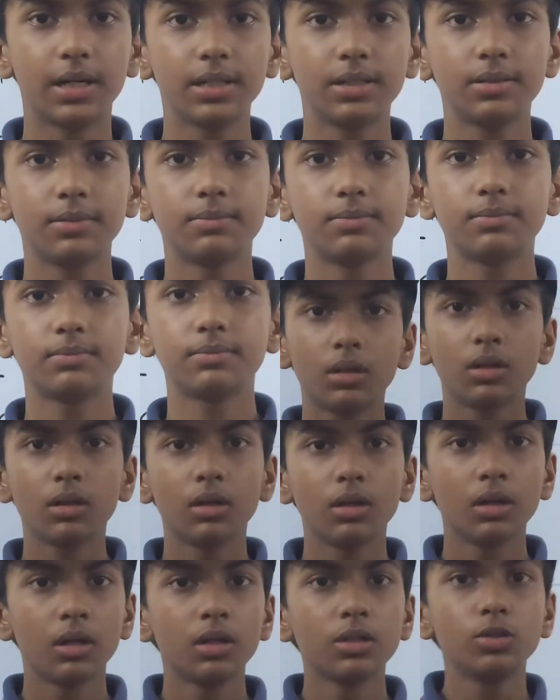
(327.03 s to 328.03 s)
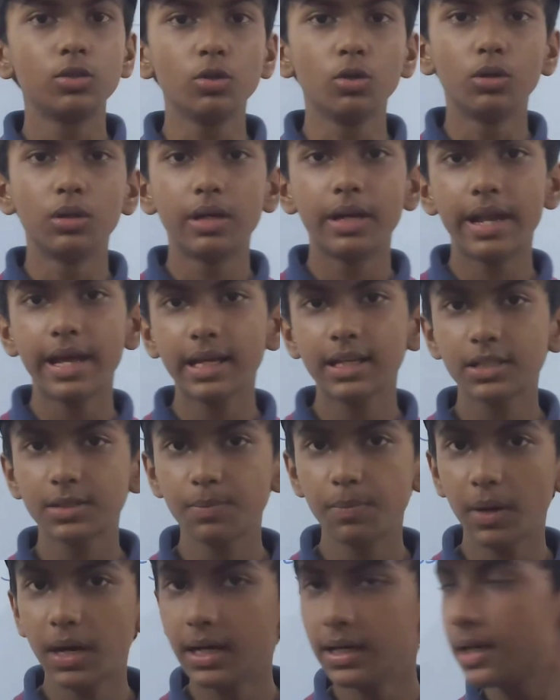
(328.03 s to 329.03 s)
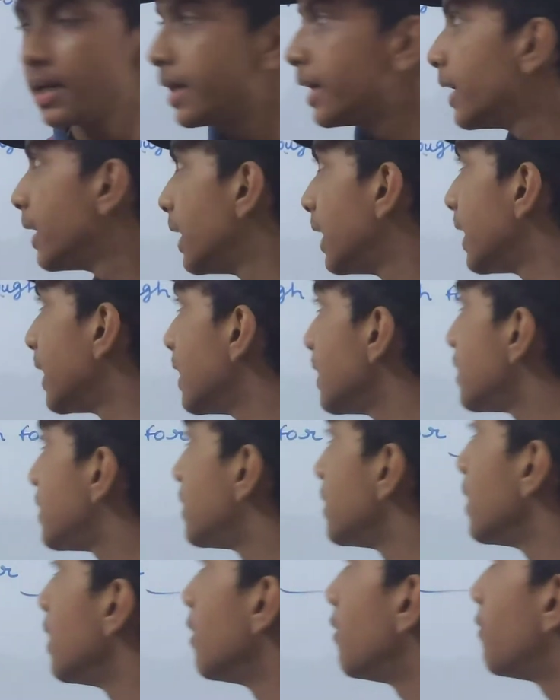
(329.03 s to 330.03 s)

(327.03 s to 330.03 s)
part. So next part is,